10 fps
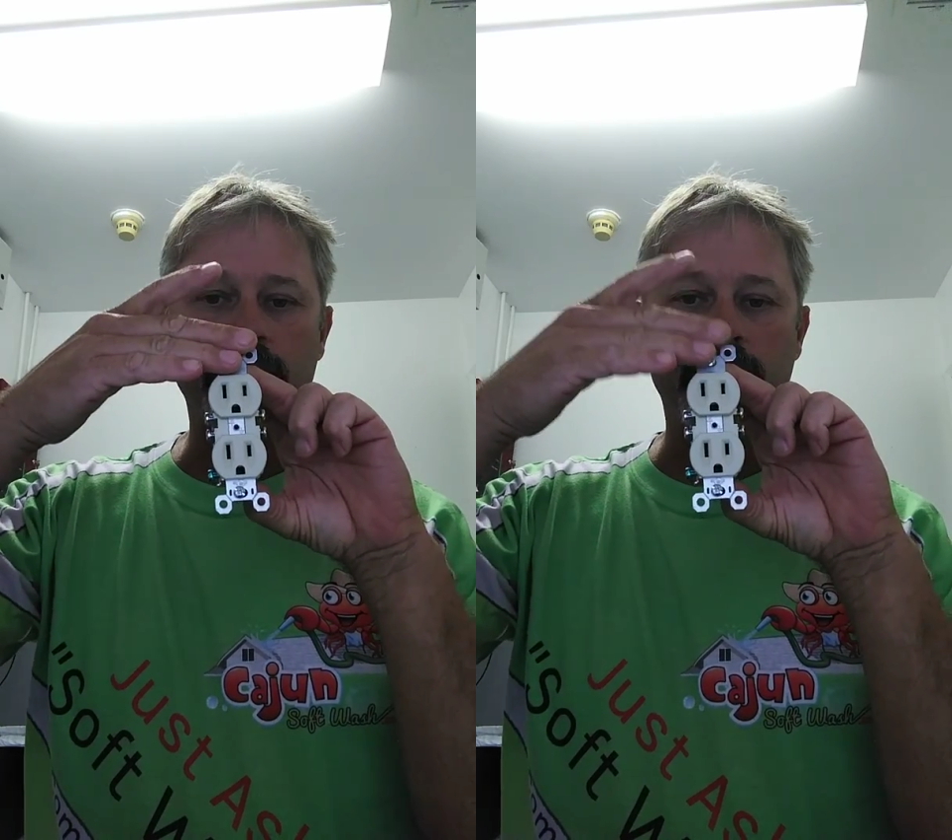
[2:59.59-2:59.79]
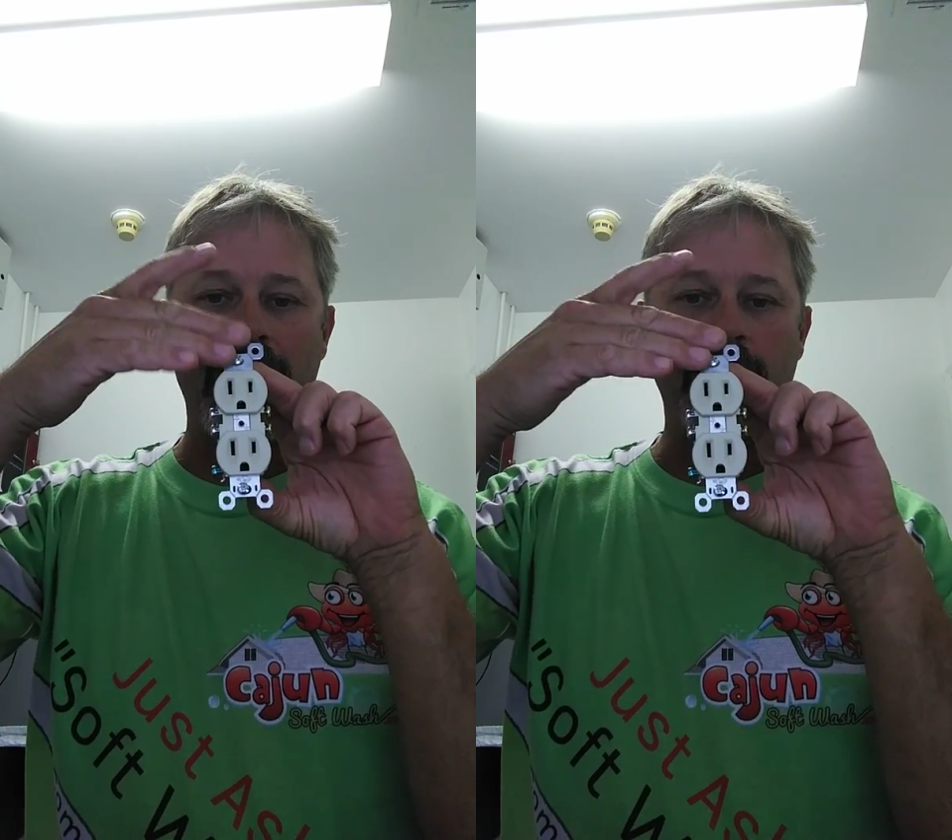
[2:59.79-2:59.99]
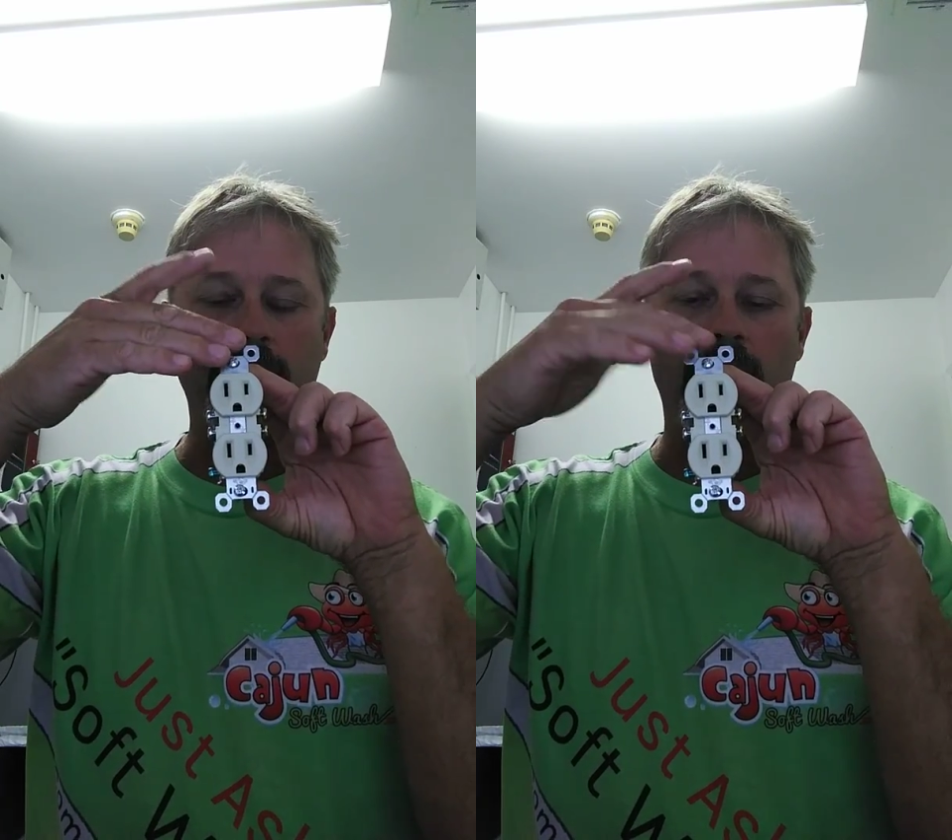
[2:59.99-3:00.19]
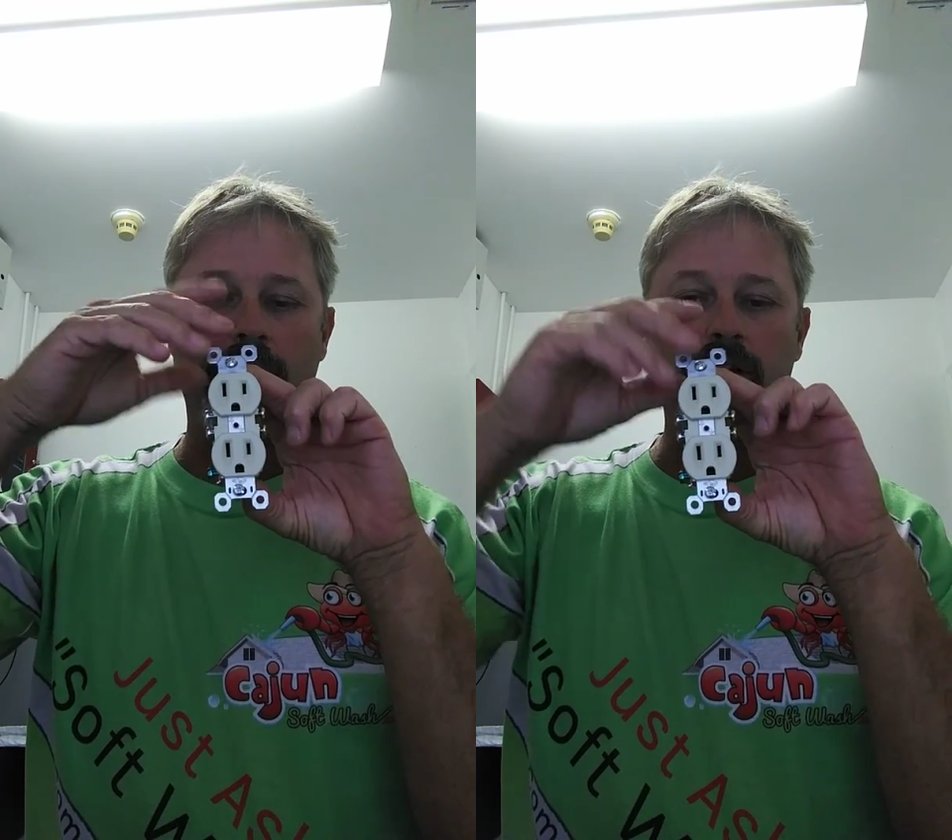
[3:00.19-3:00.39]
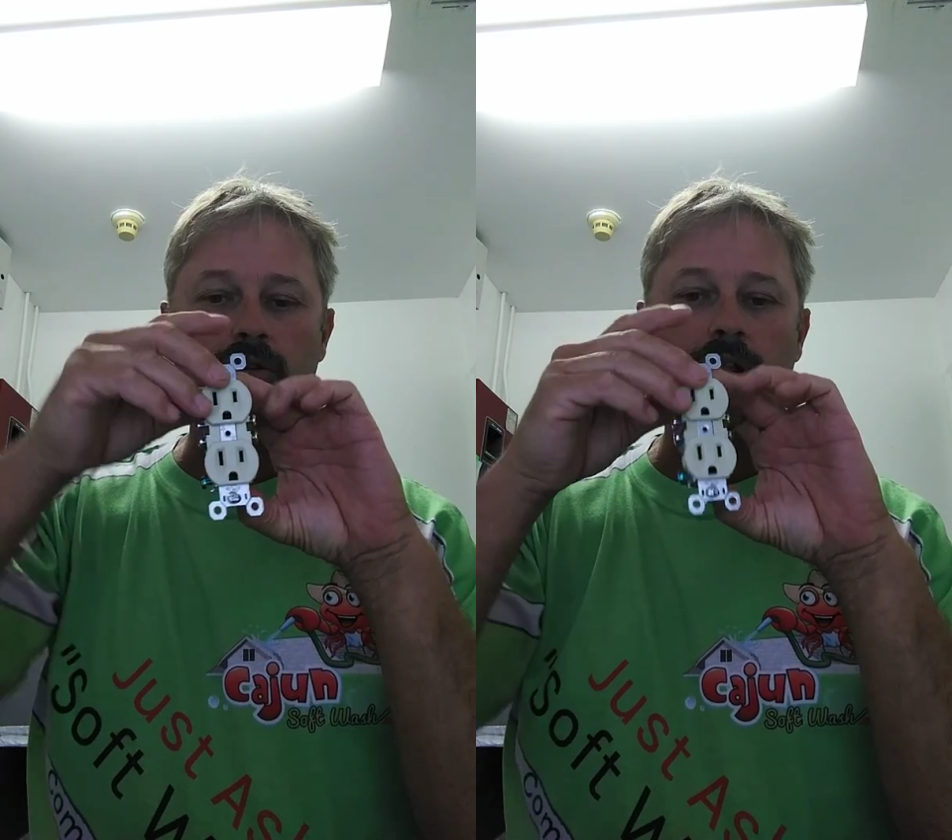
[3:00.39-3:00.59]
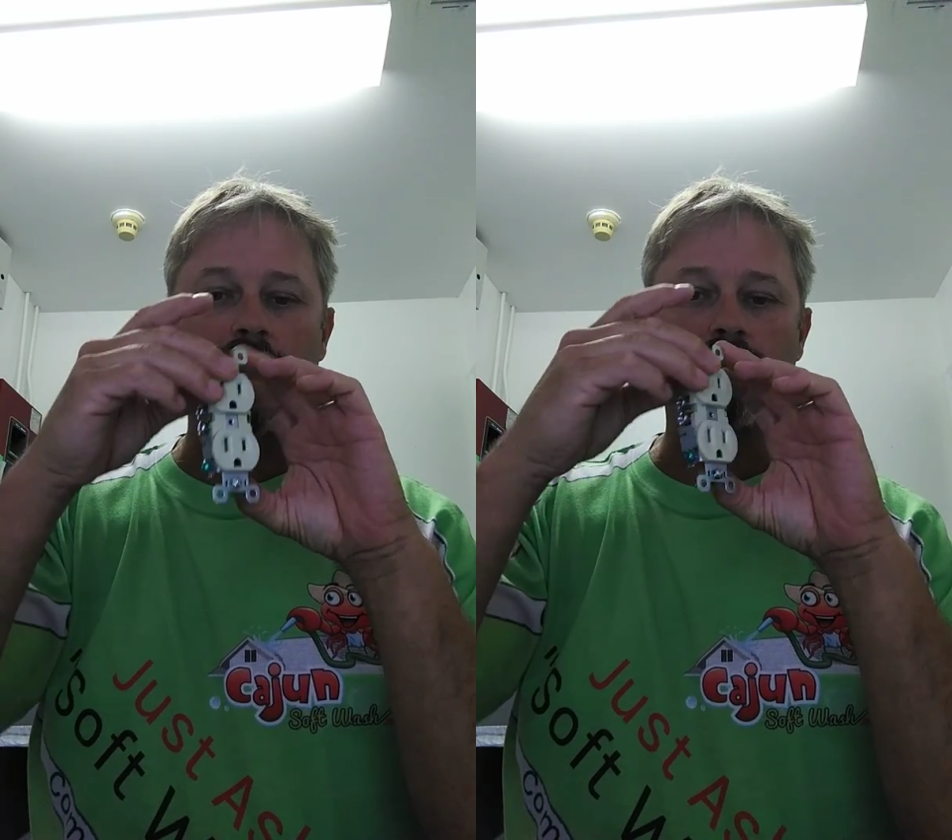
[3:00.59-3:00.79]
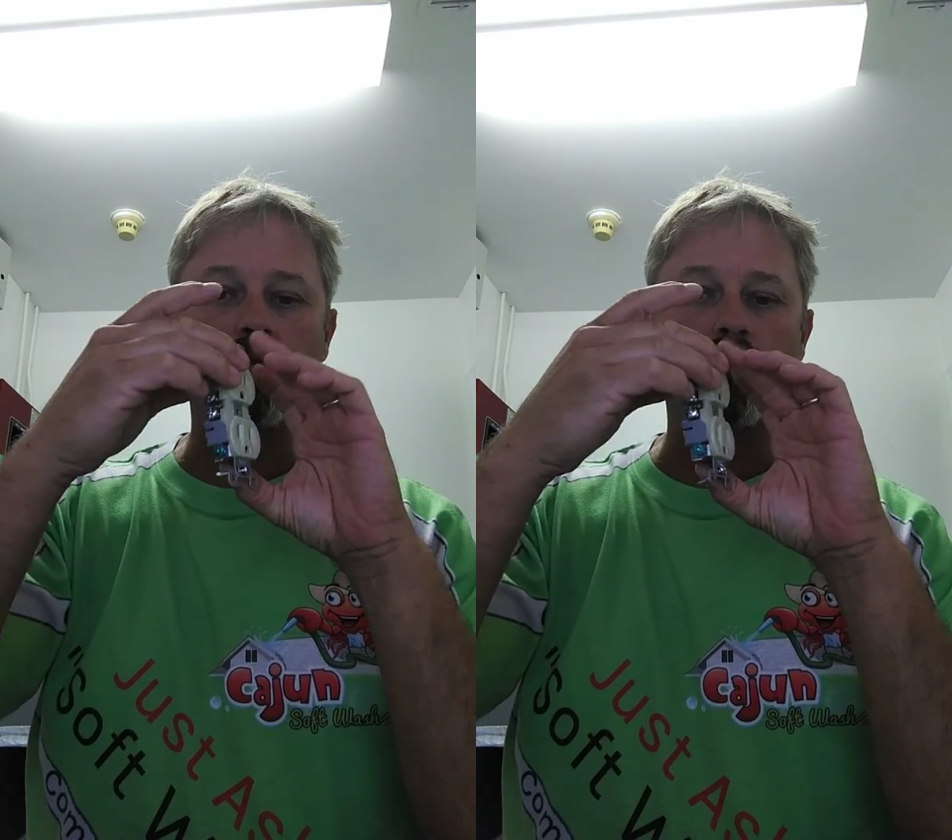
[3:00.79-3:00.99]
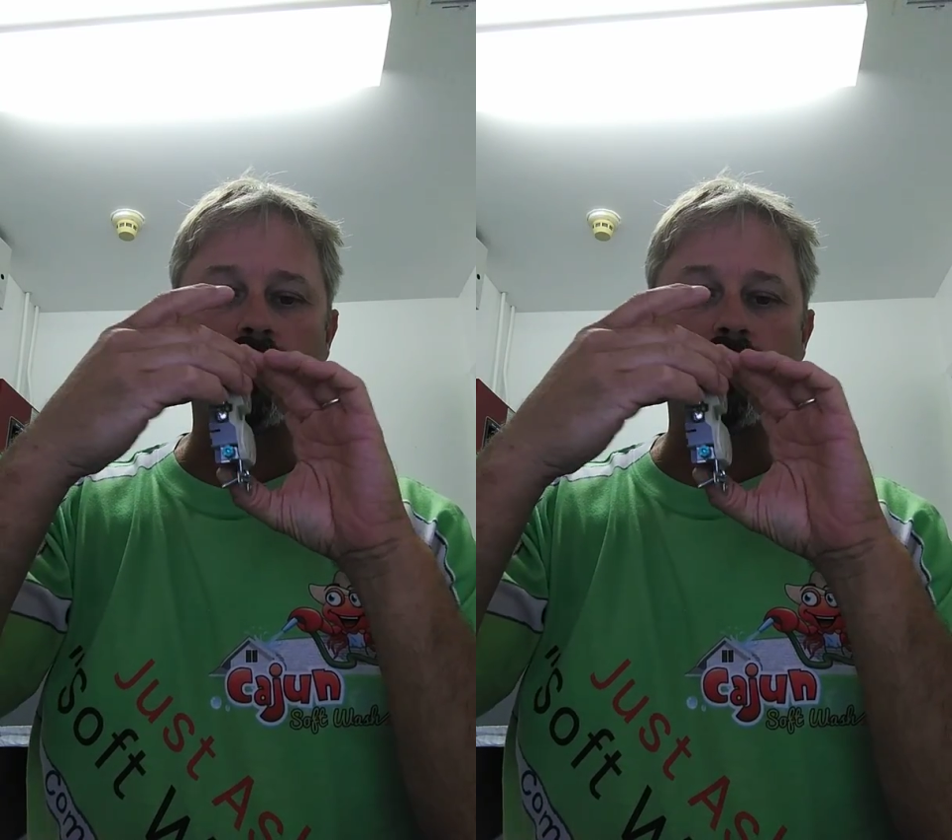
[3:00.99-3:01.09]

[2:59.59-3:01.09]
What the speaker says: back behind your electrical